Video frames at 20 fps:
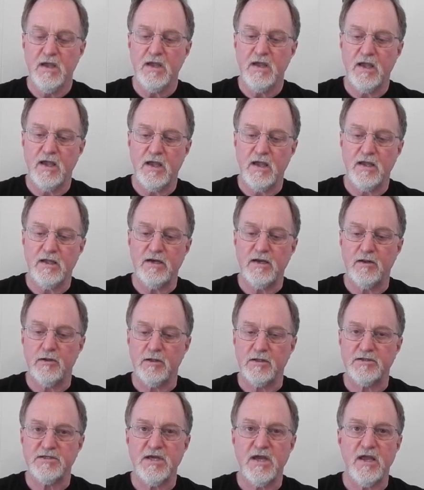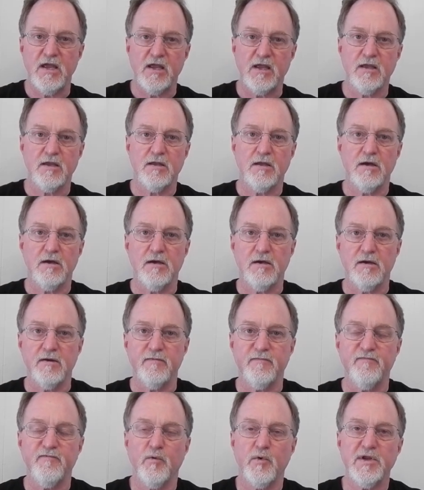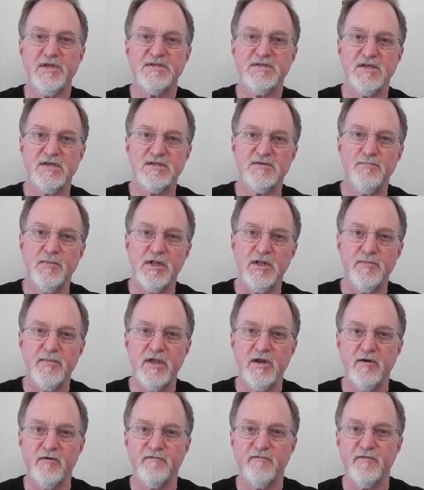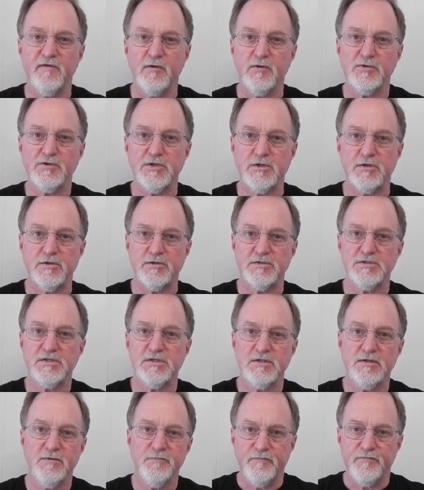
and it'll take 46mm filters.